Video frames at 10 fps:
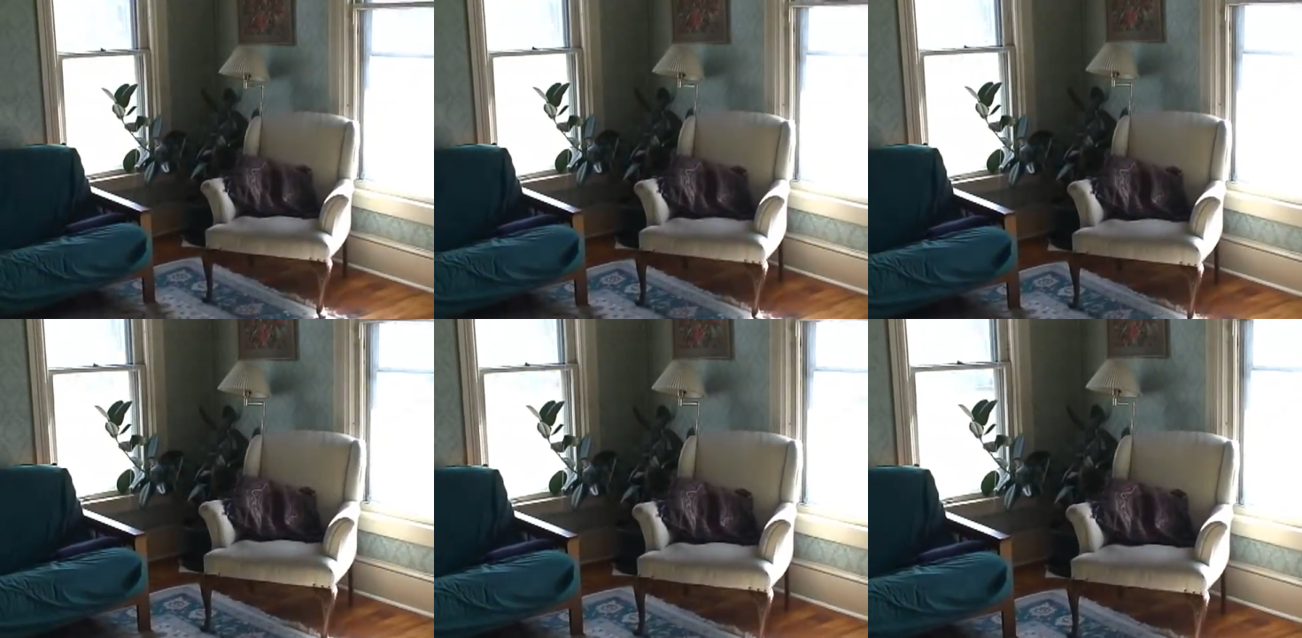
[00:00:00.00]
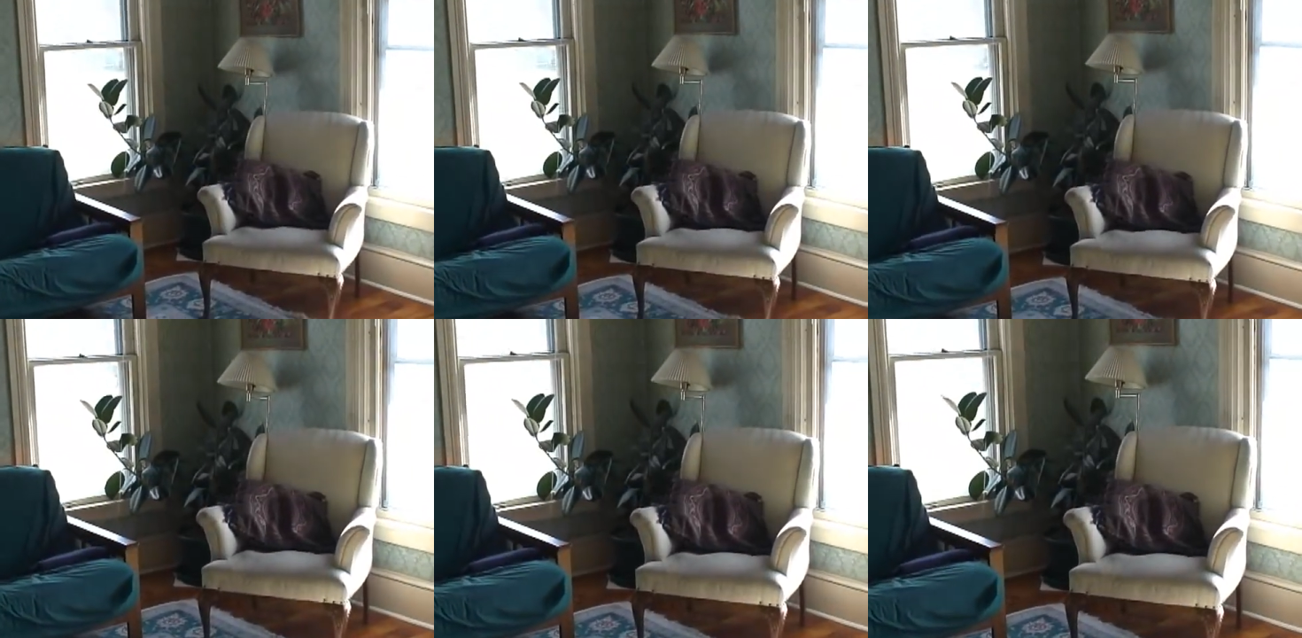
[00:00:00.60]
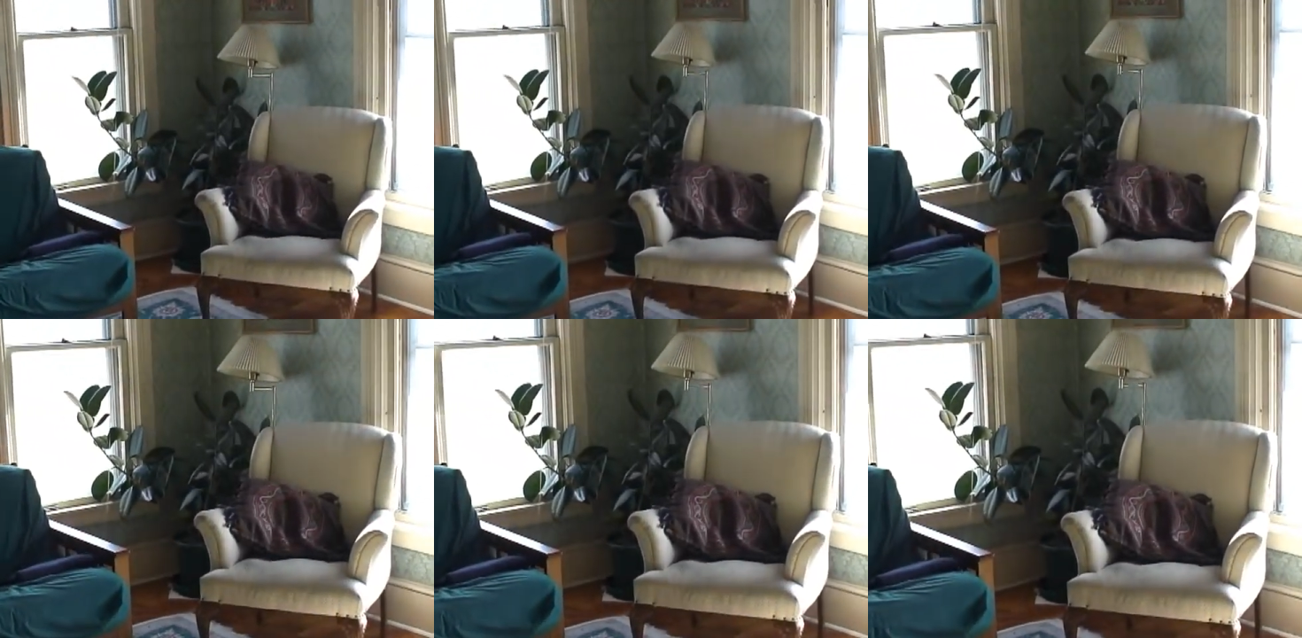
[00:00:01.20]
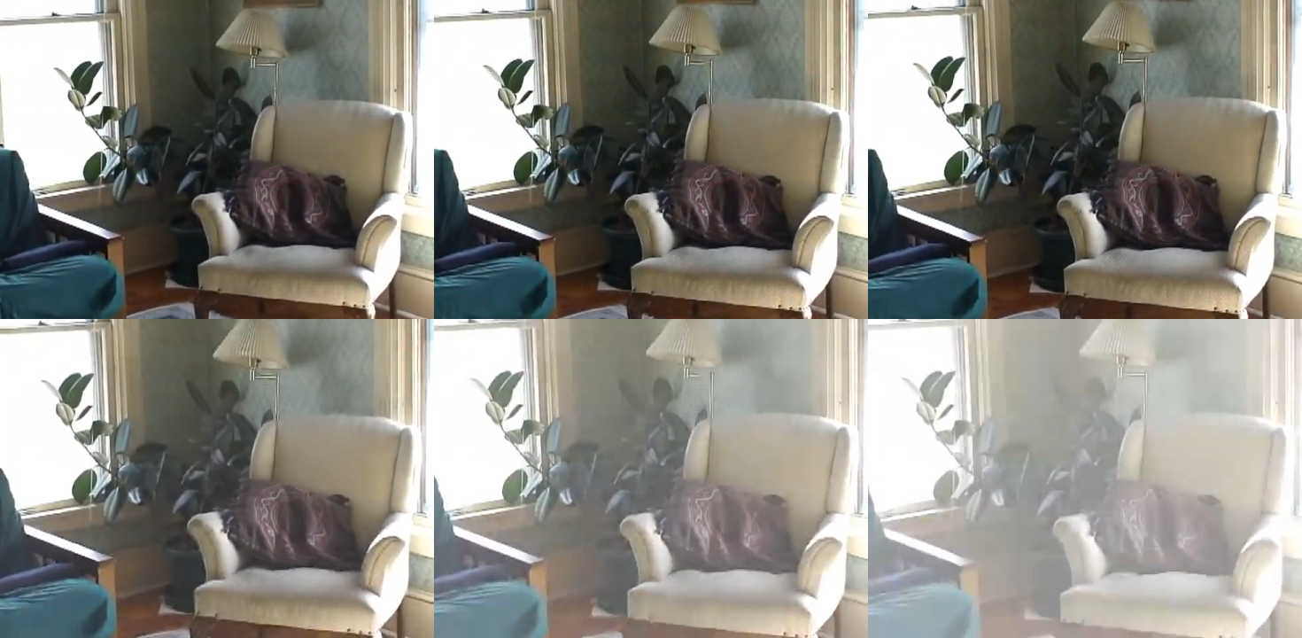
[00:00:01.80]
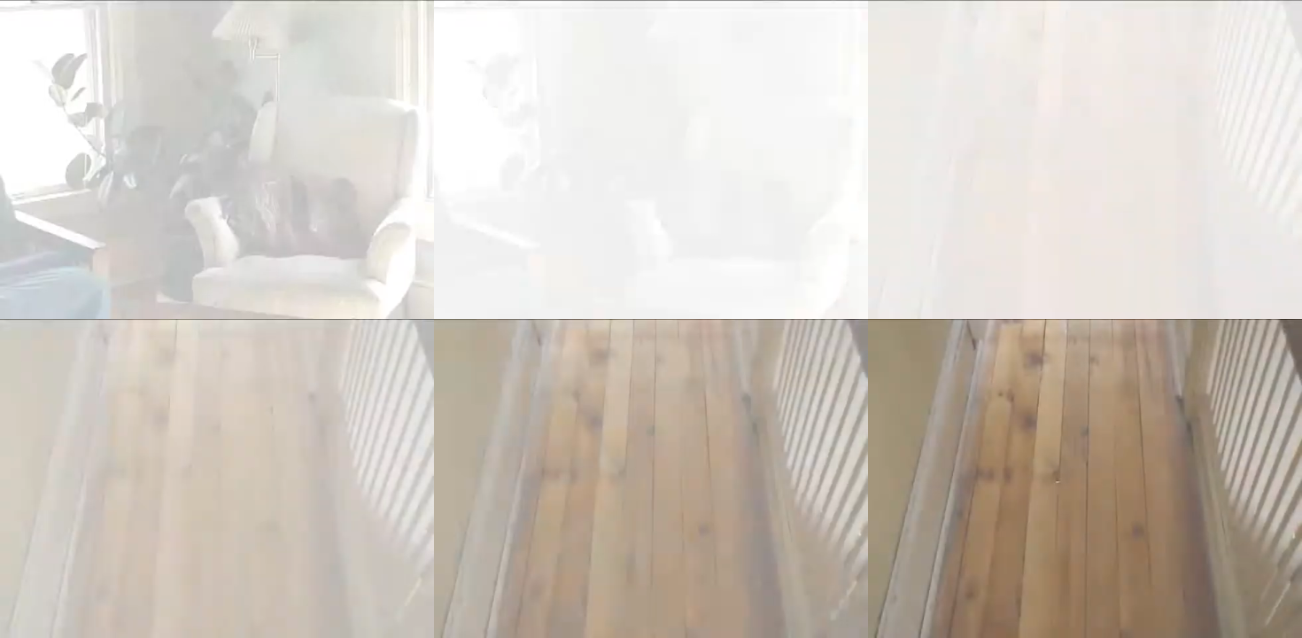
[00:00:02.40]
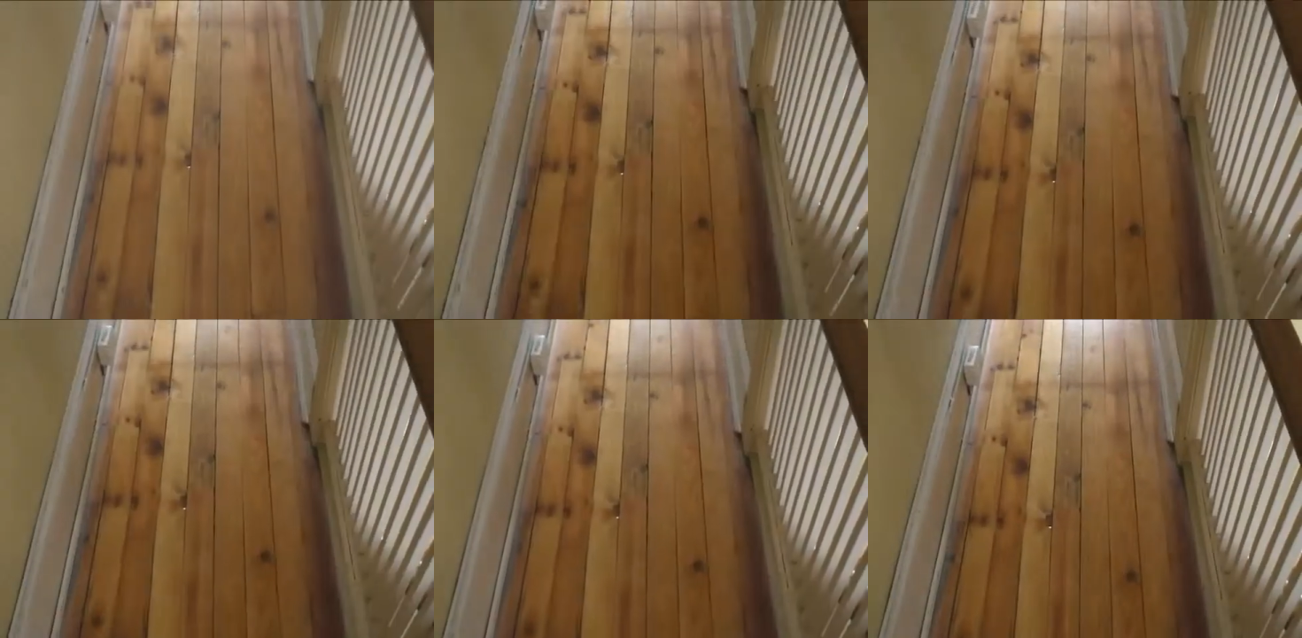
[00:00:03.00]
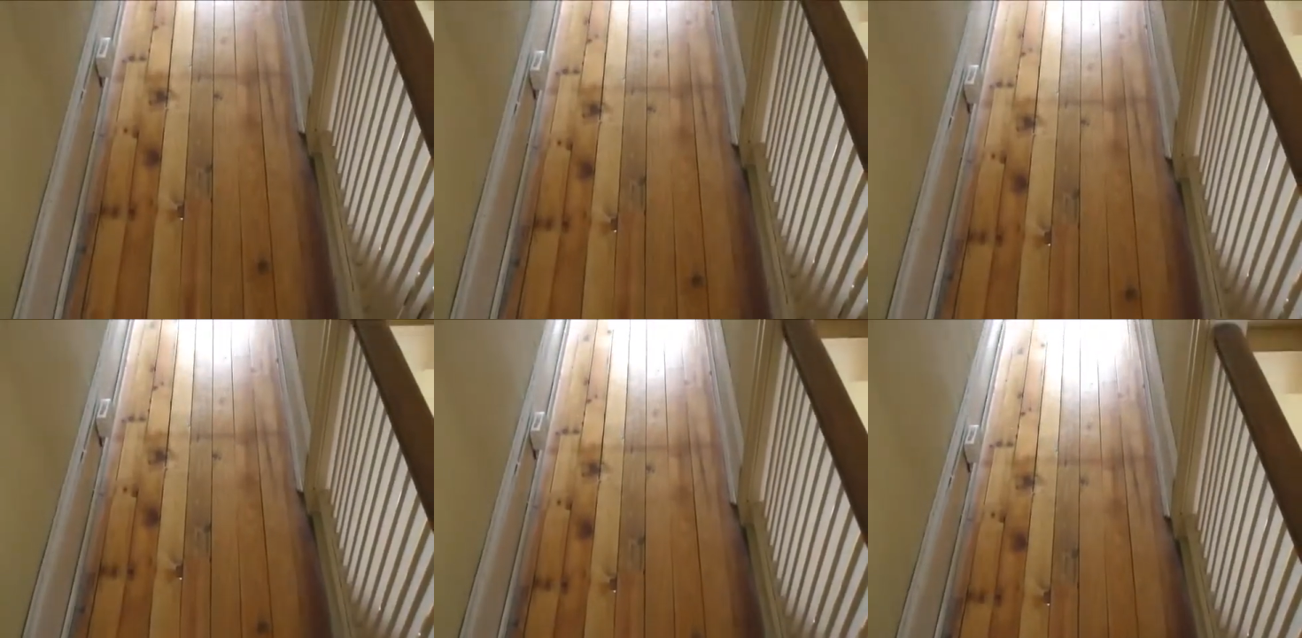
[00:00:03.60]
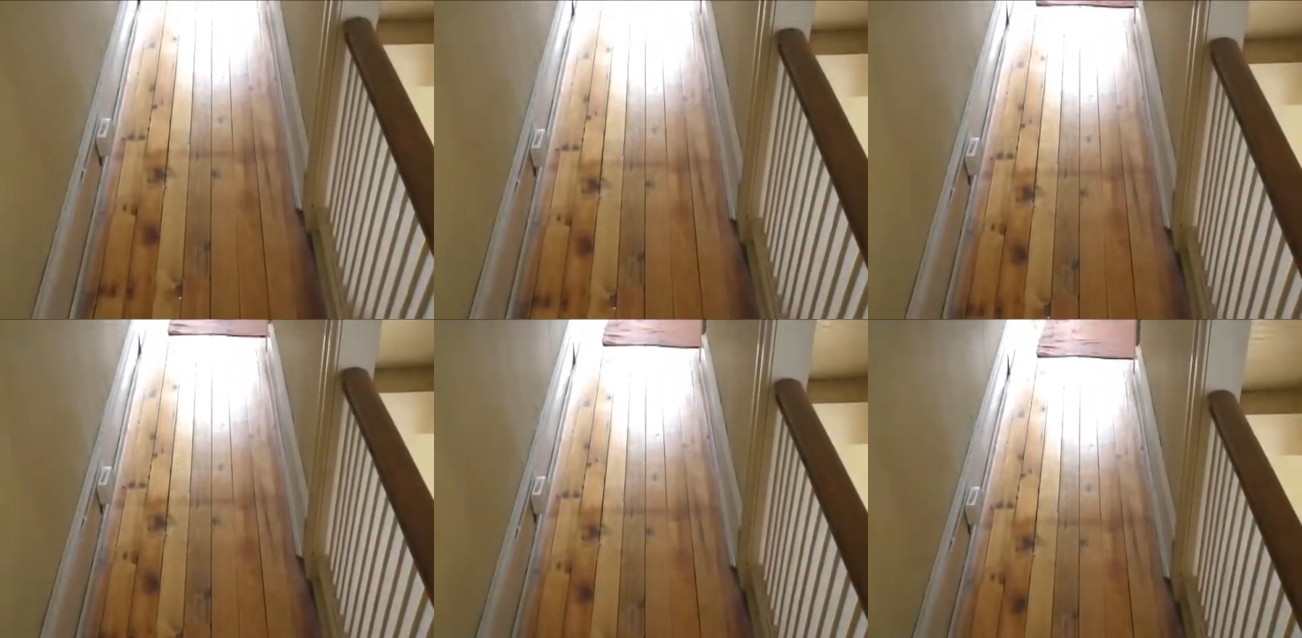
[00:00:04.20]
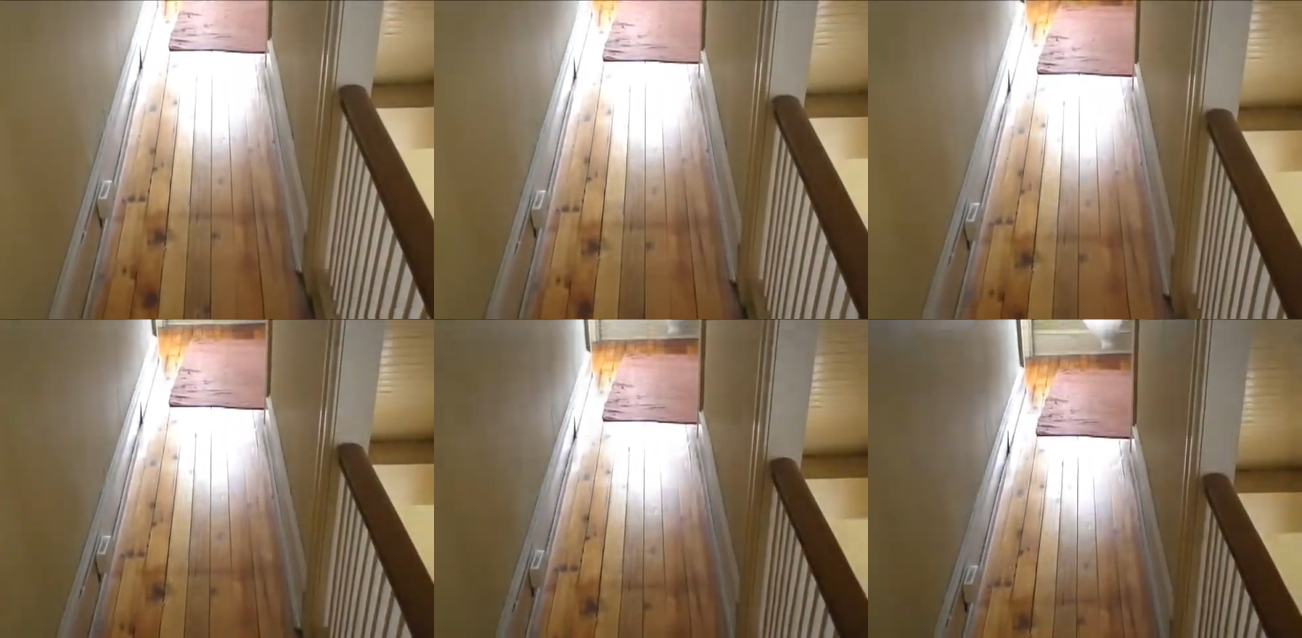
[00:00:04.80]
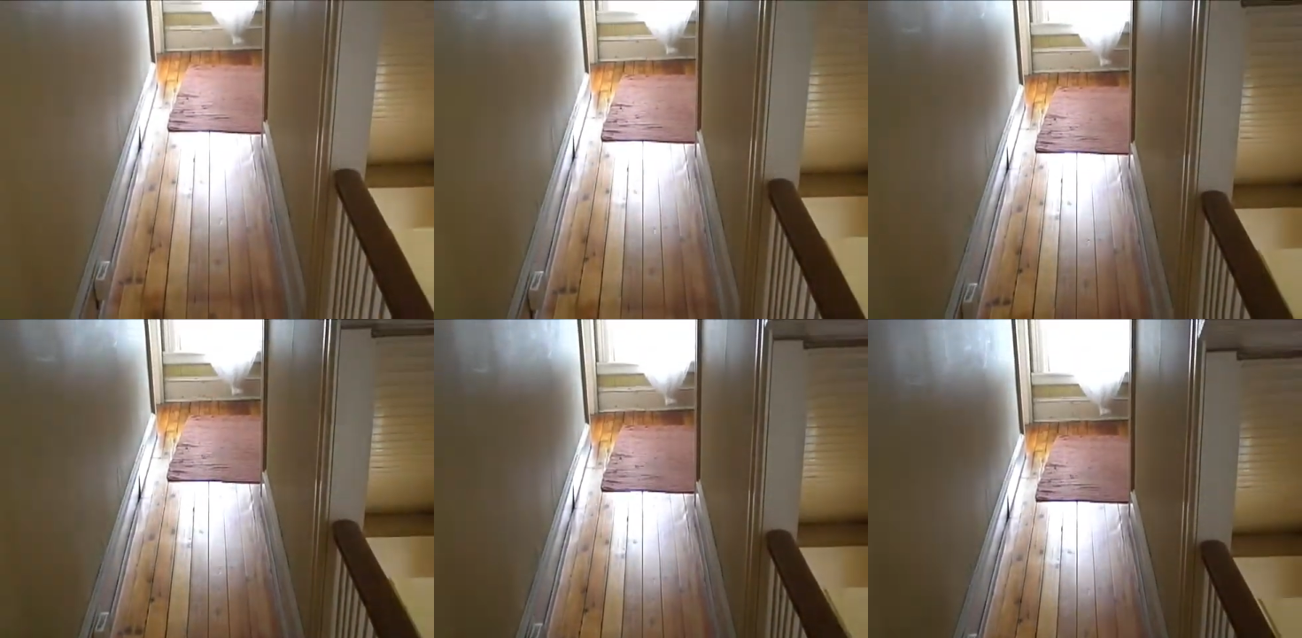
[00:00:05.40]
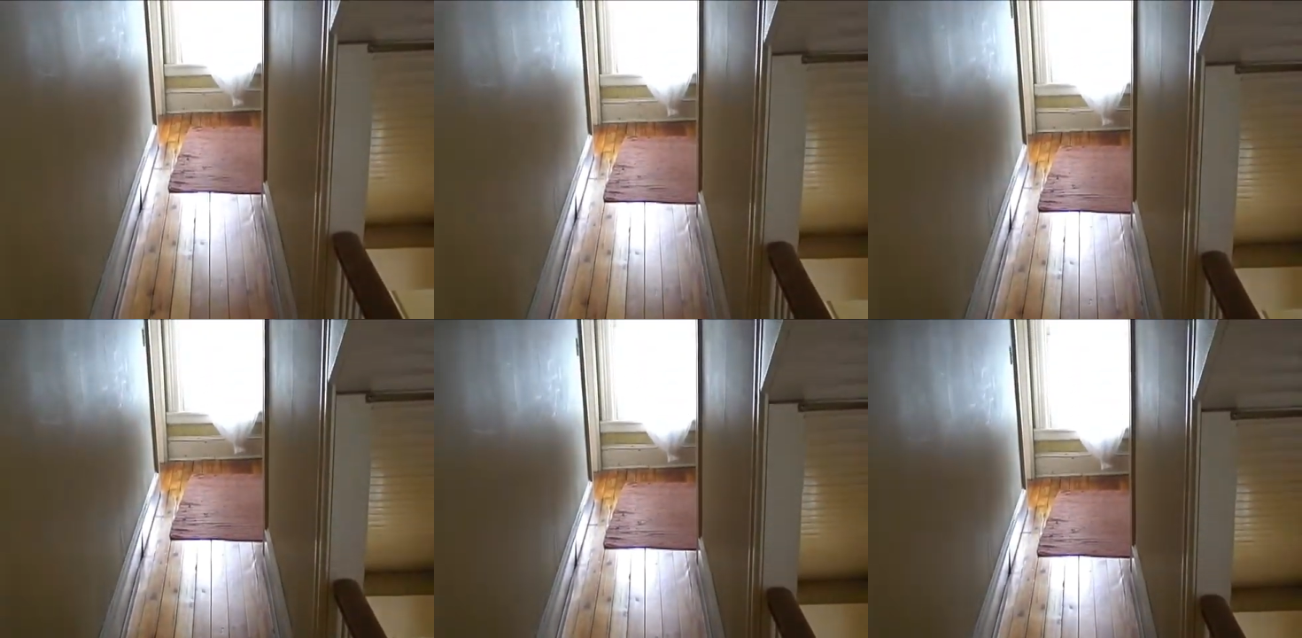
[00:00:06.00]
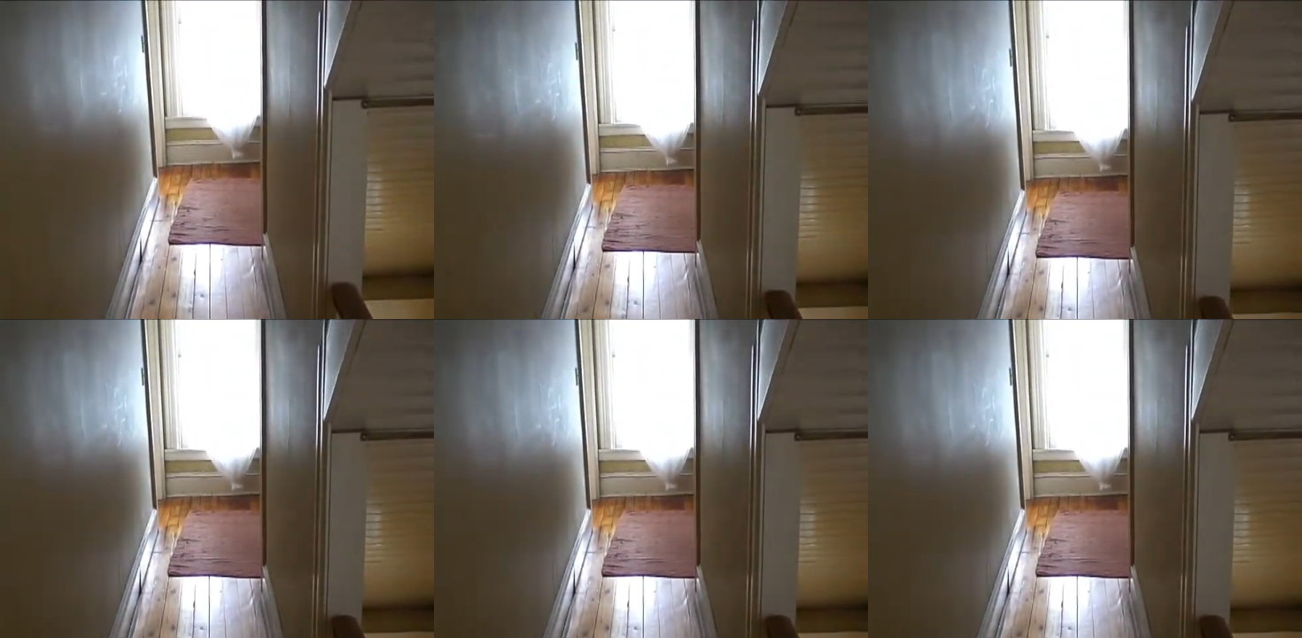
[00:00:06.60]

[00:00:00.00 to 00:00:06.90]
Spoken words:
[unreadable: no face in view]